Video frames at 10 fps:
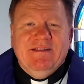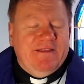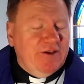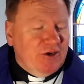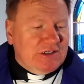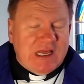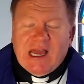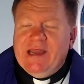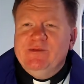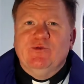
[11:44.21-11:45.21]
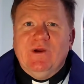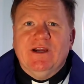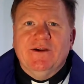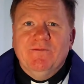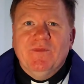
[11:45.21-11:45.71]
that there are times
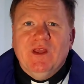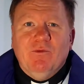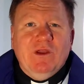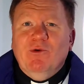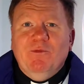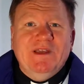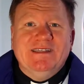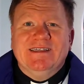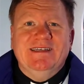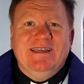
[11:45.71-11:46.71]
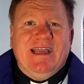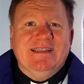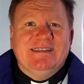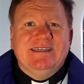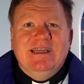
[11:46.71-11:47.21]
where we will be sinned
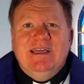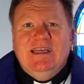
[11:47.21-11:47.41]
against